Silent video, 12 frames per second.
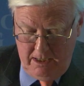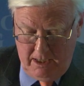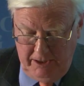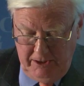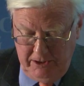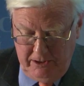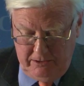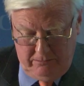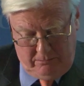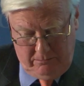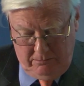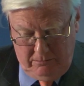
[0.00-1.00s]
Under
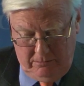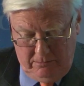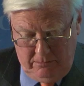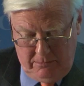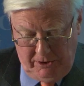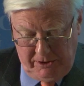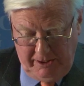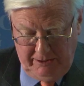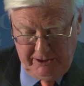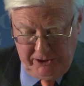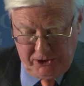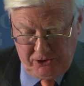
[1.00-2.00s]

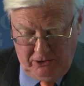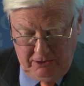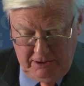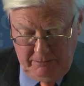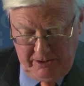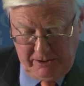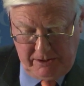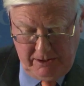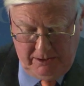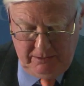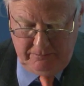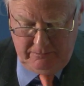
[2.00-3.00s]
distinctly stronger, but
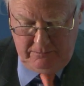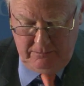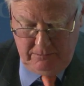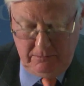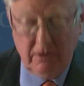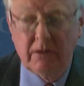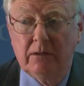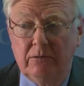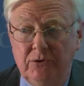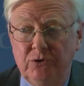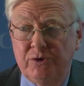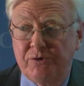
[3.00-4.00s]
still
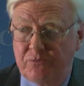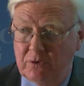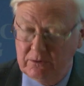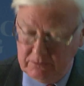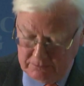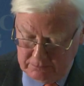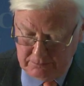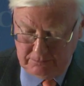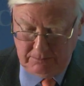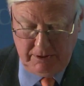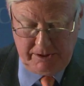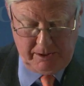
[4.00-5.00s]
useful
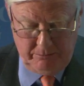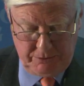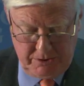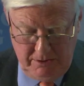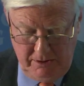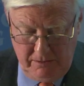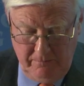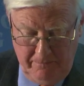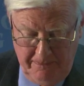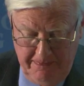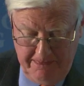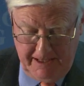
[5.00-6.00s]
assumptions,
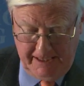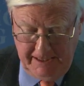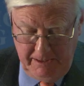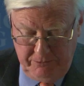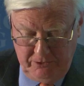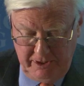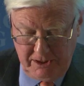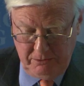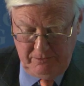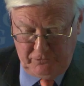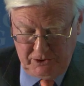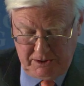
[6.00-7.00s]
any Pareto
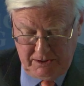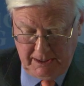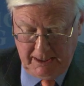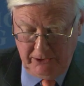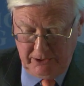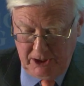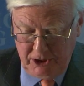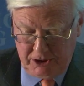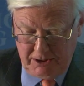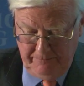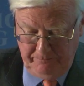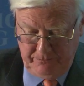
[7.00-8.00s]
efficient
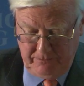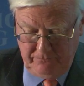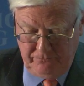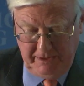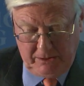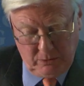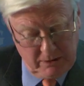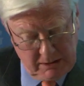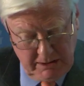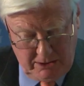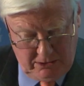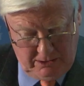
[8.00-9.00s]
allocation,
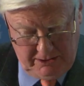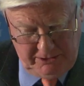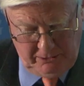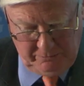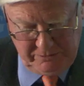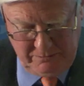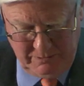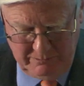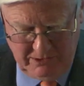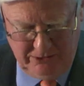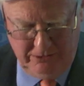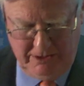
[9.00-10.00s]
frequently called an
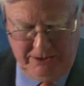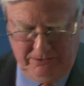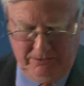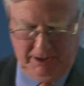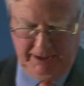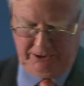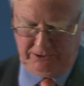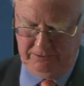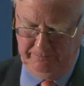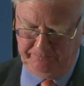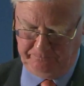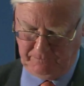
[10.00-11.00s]
optimum, although I don't like
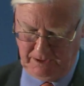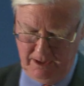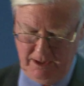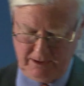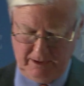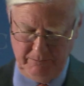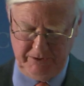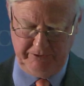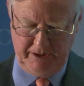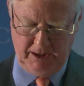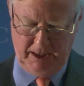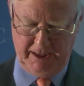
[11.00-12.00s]
to, can be
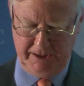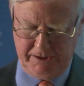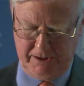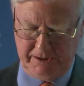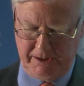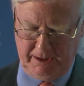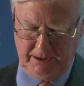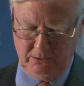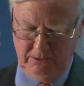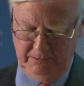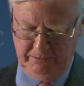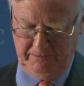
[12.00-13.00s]
realized as an
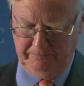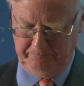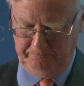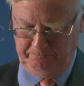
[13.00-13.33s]
equilibrium.